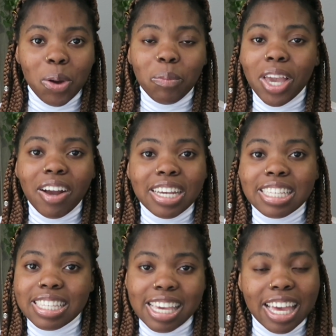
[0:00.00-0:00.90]
We are
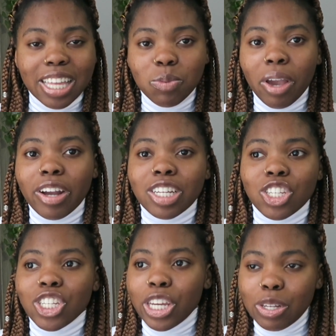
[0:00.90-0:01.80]
his kids, we are
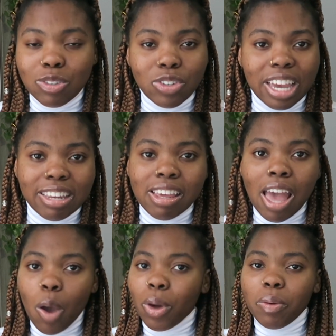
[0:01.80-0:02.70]
his children.
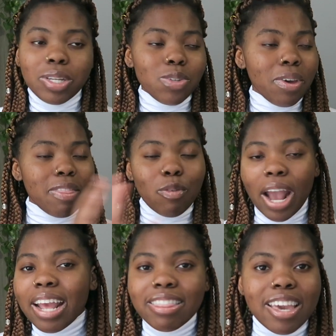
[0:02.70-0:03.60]
Whether we're doing the
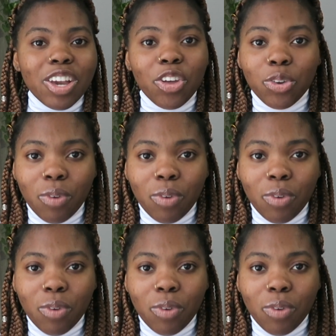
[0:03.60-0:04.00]
right thing or the